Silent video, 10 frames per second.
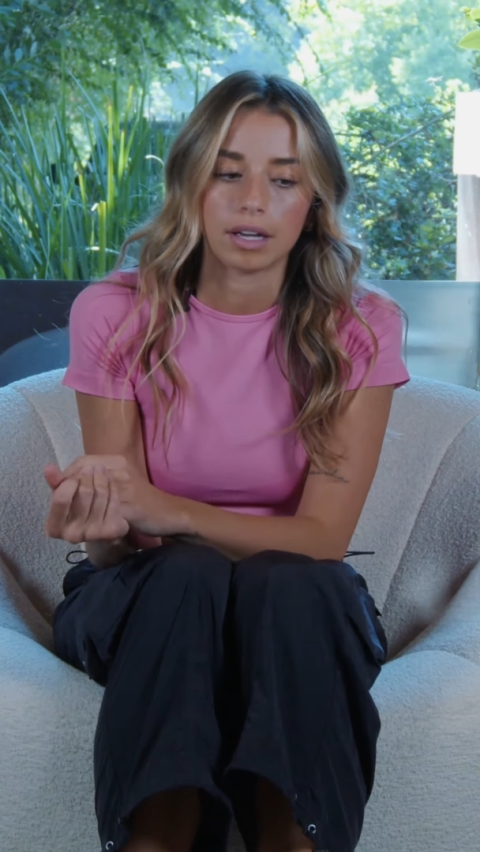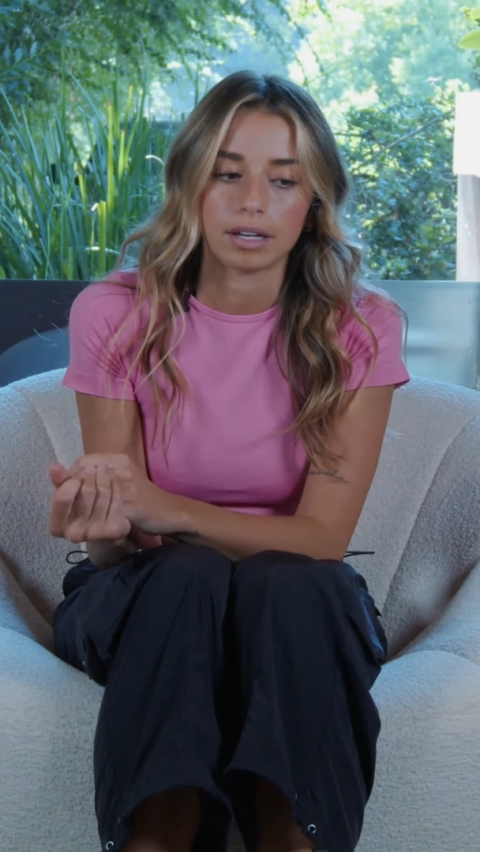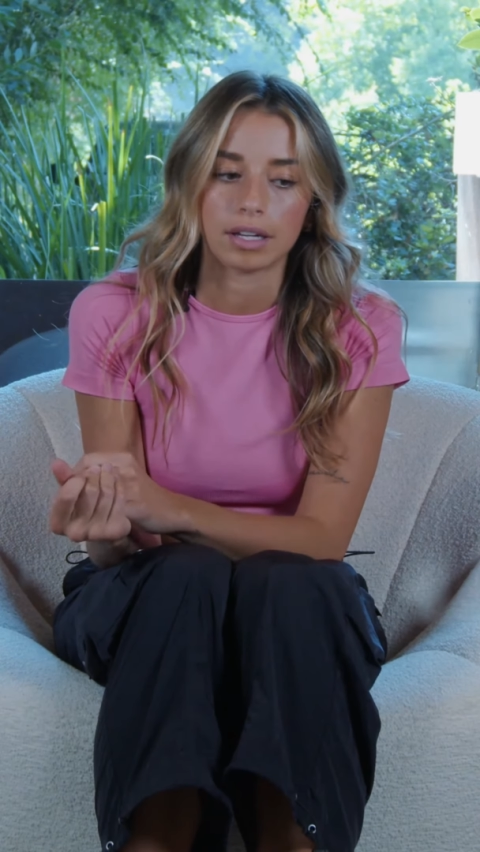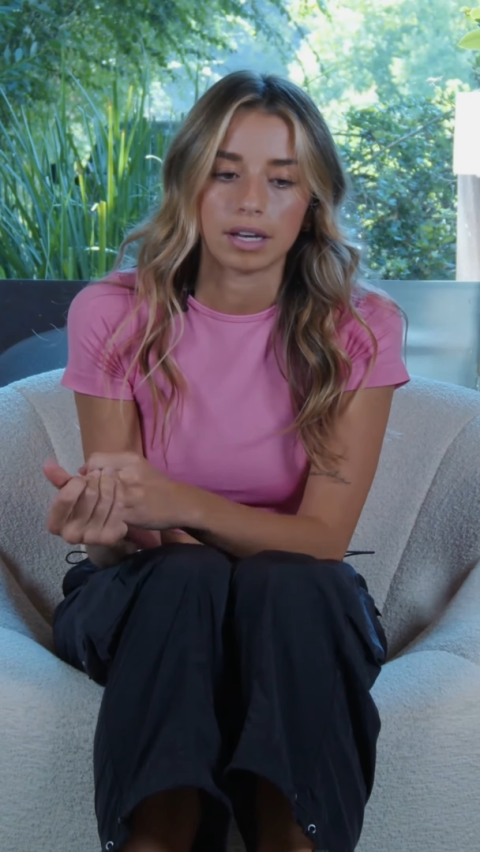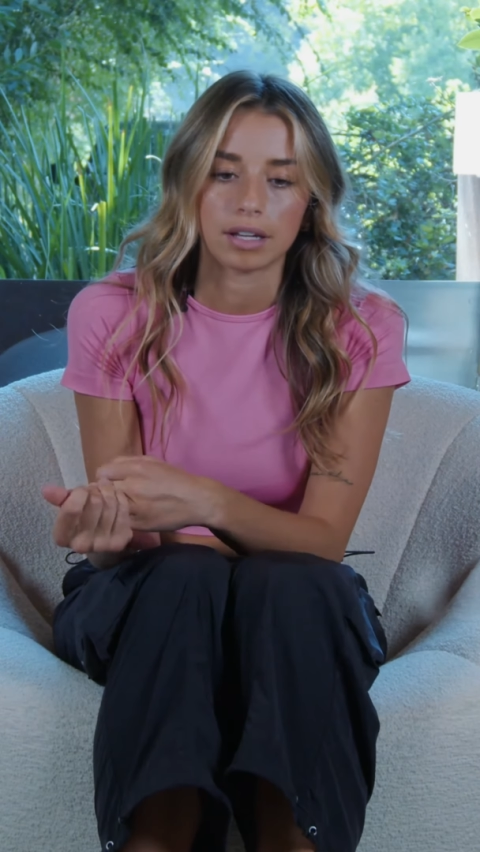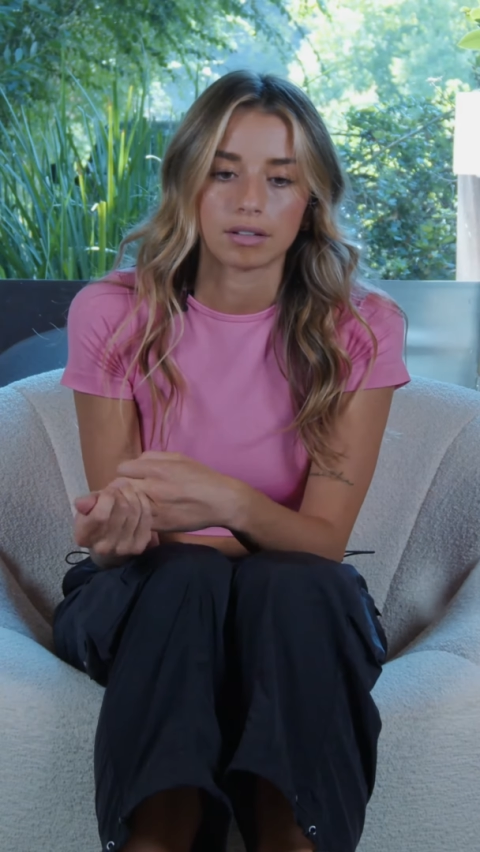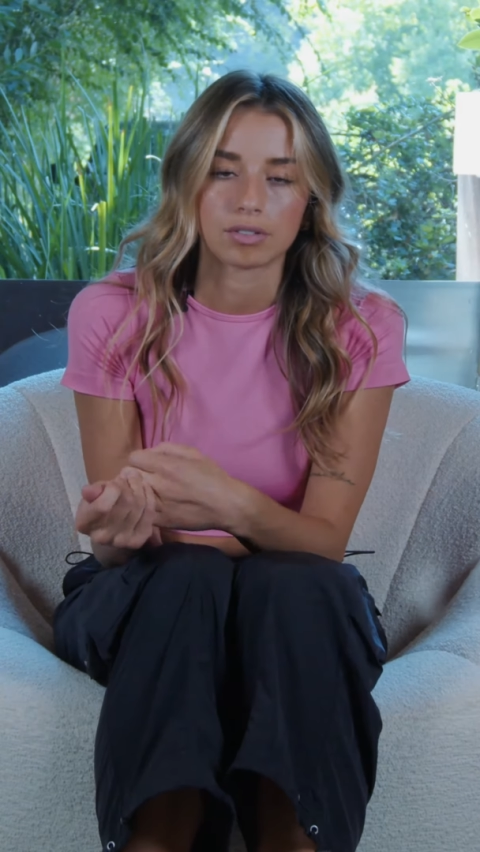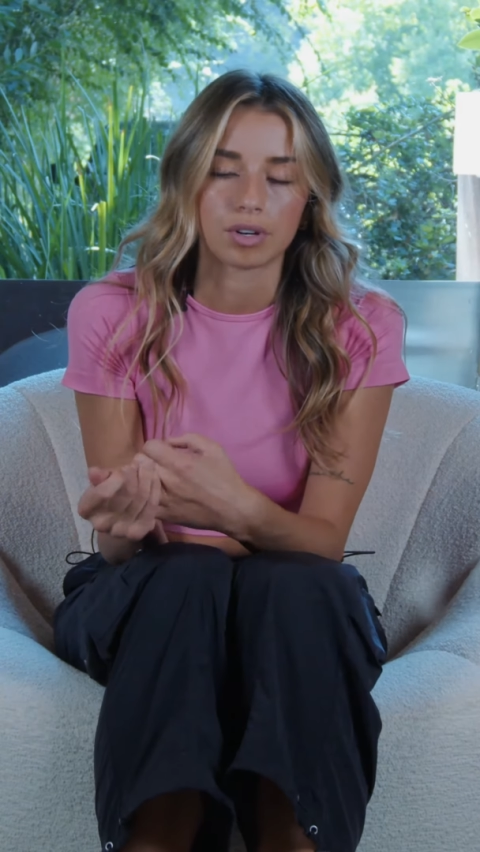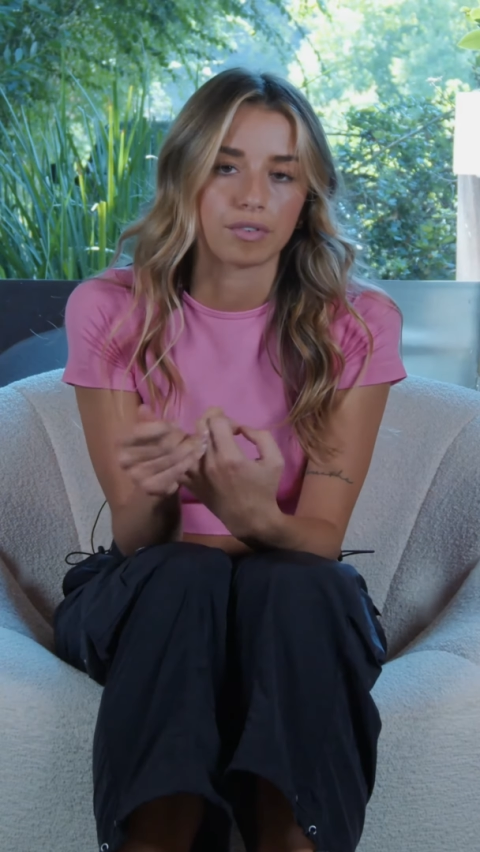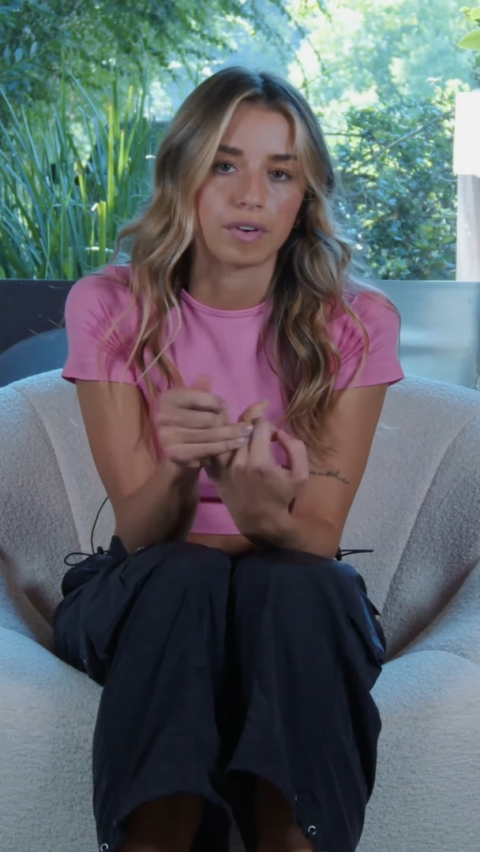and getting
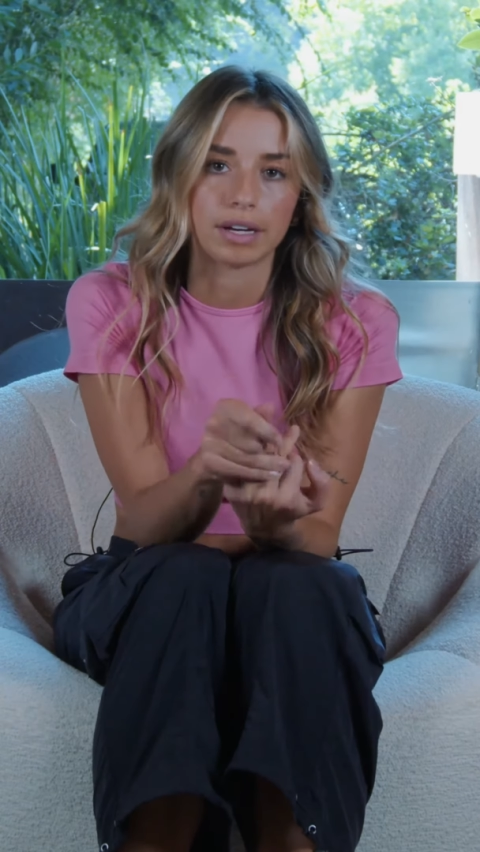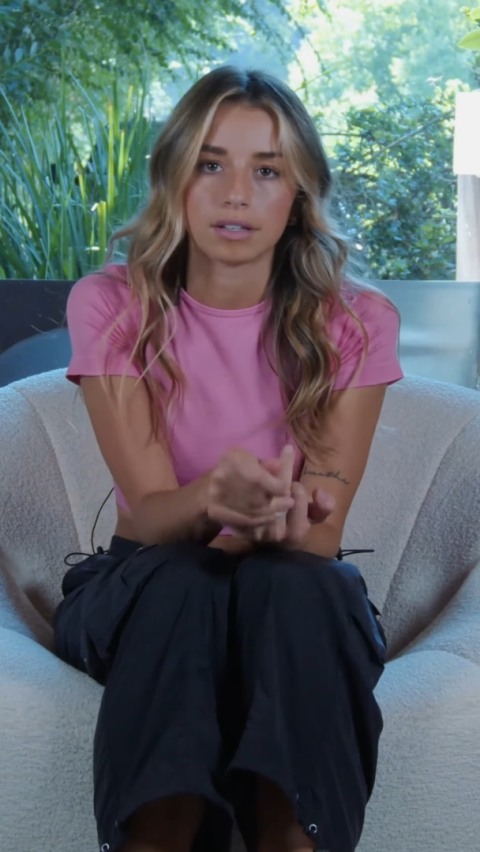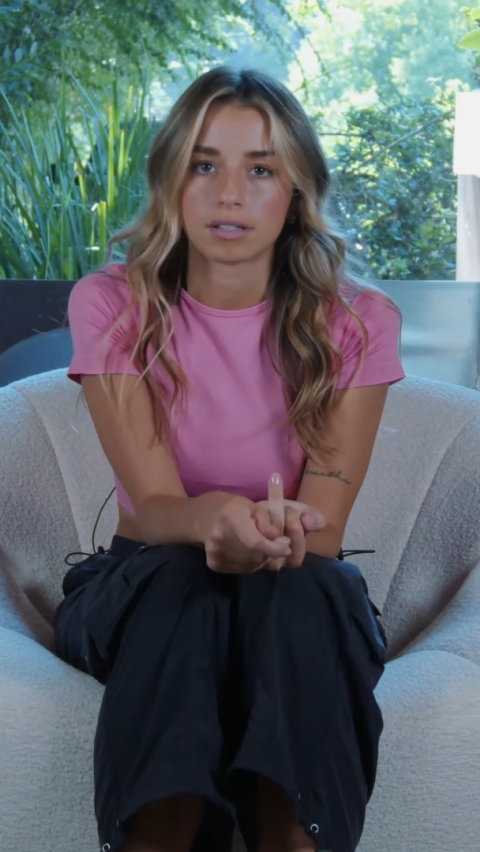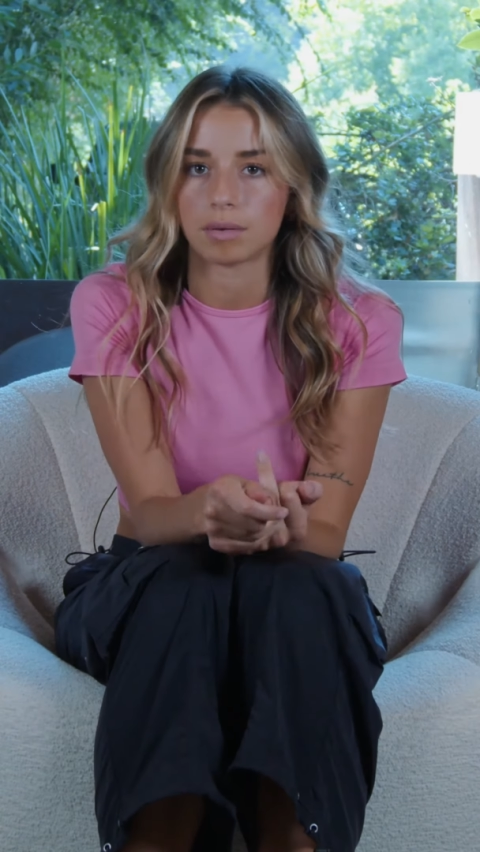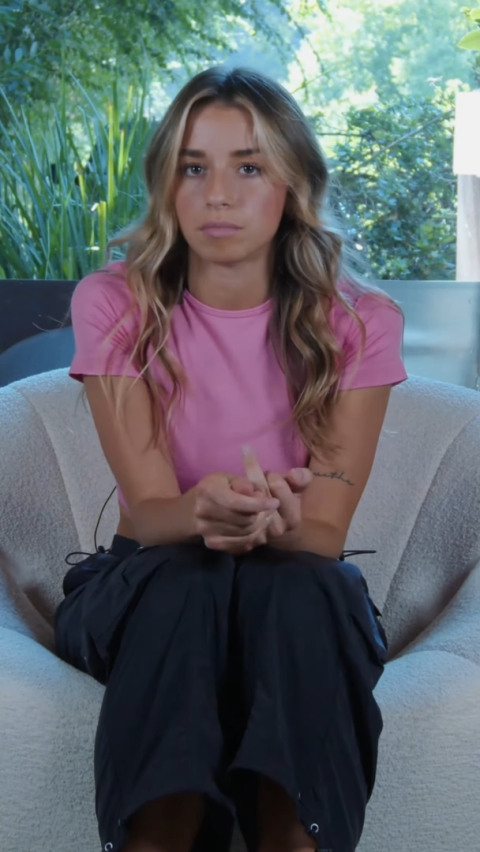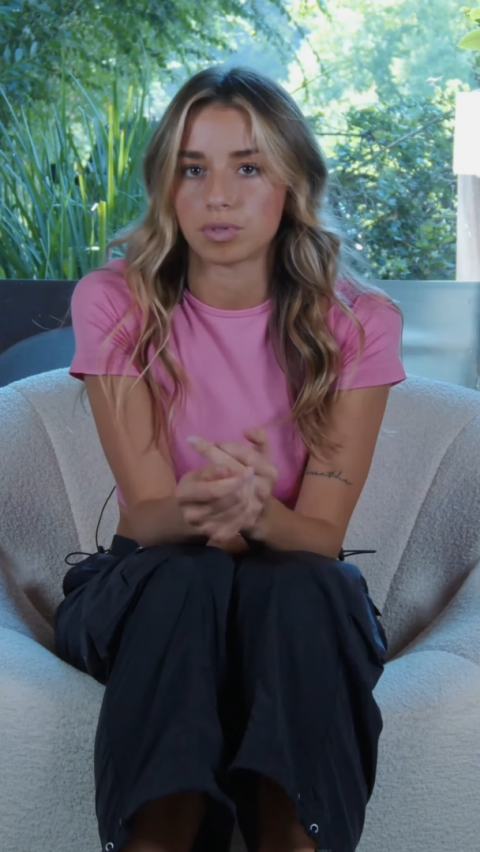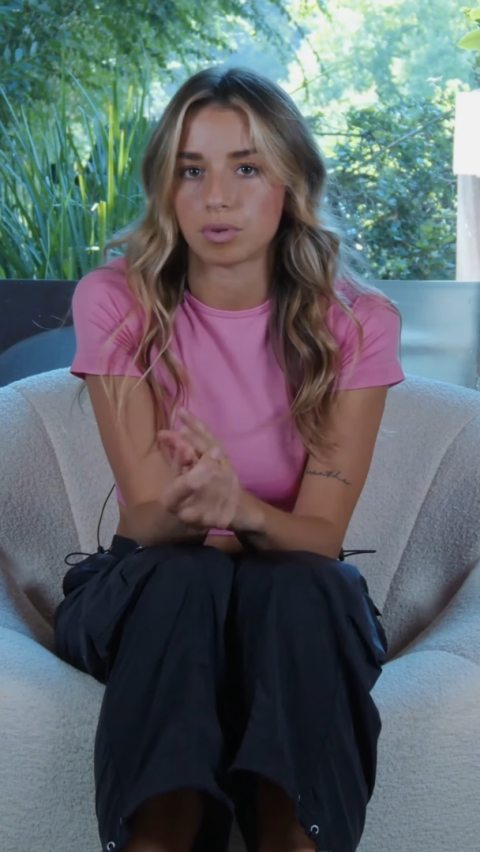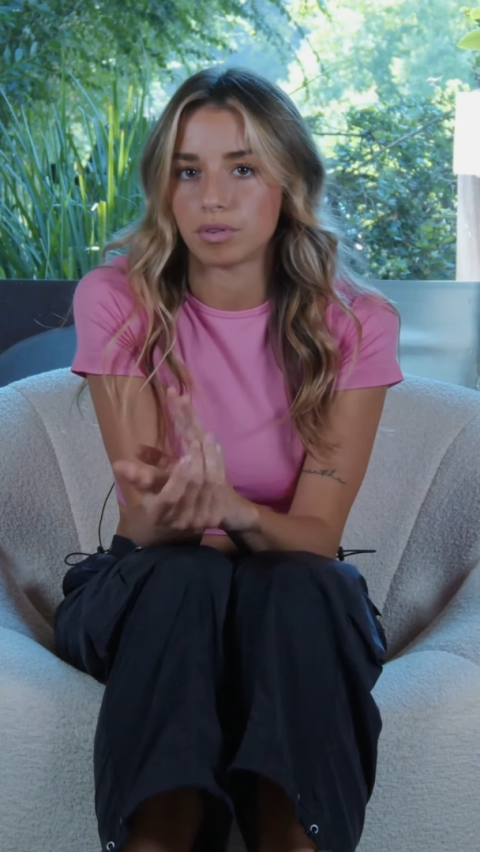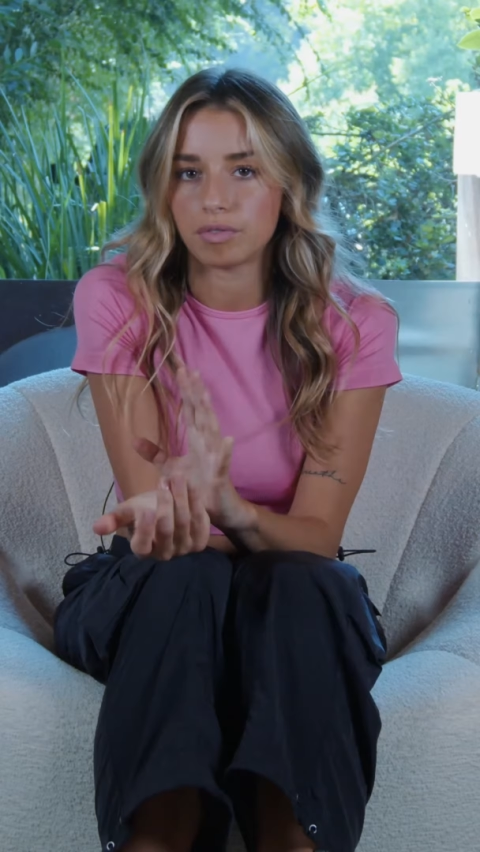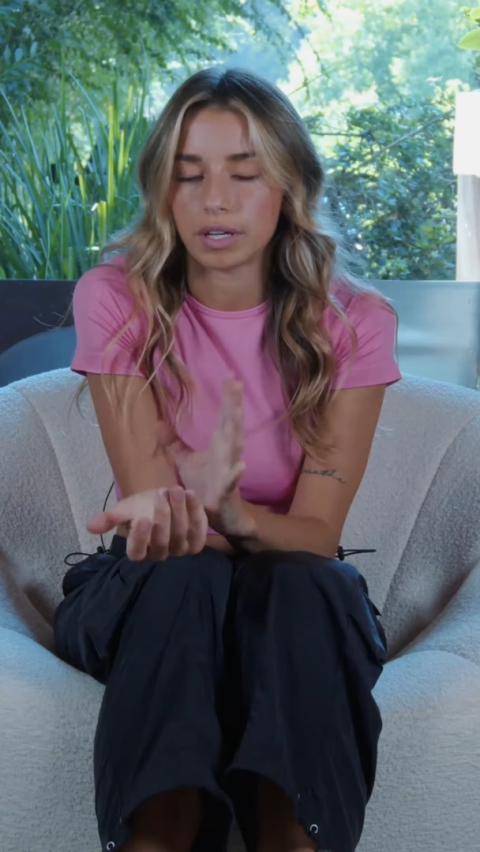certified in some
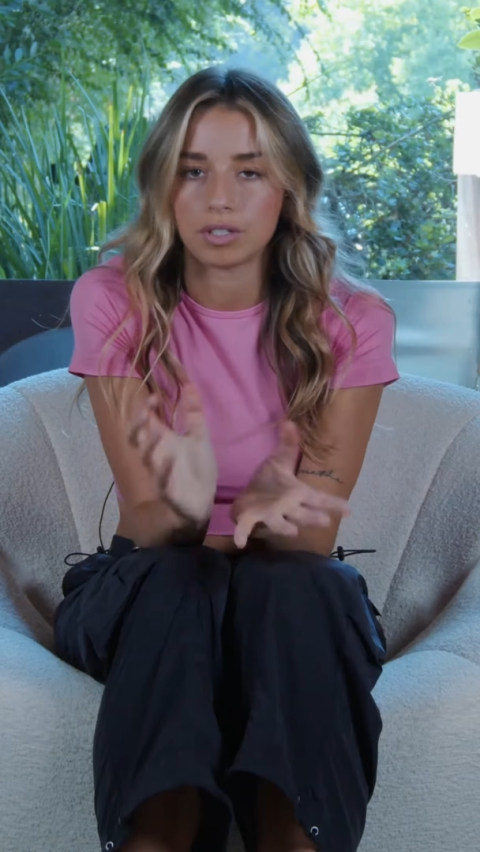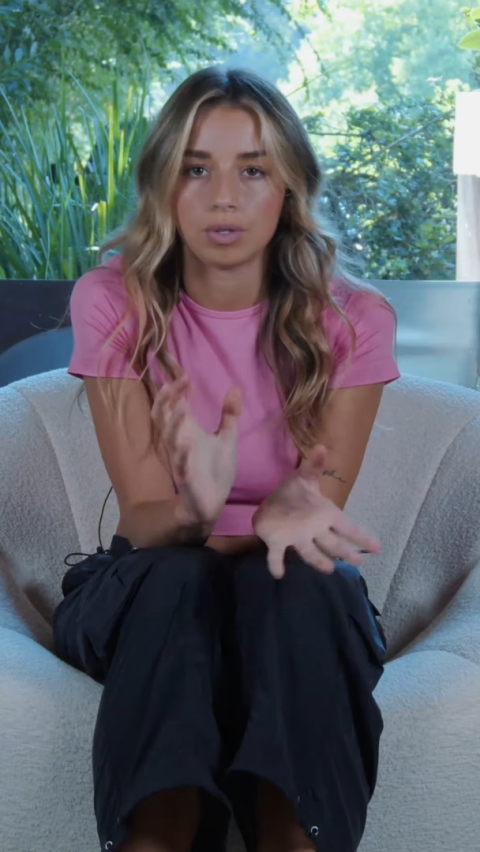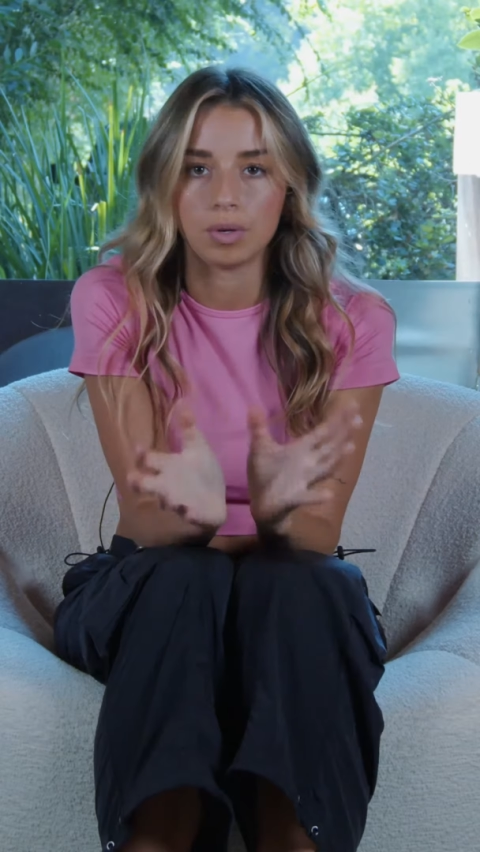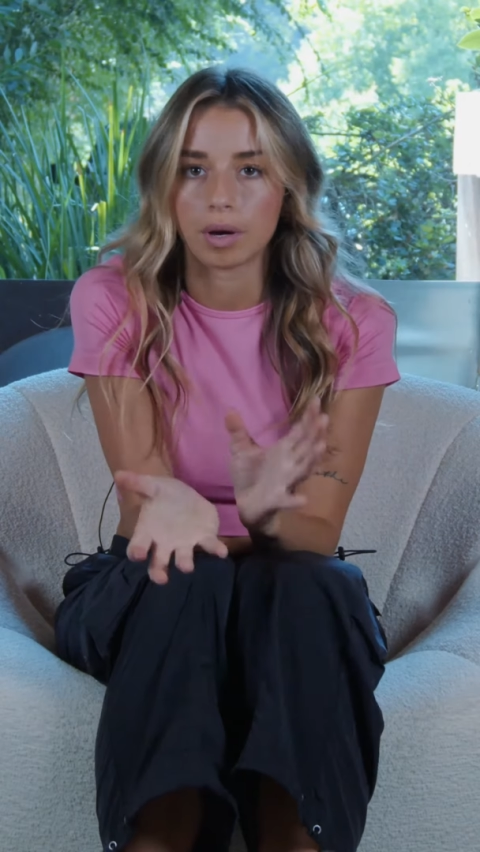sort of like 2-year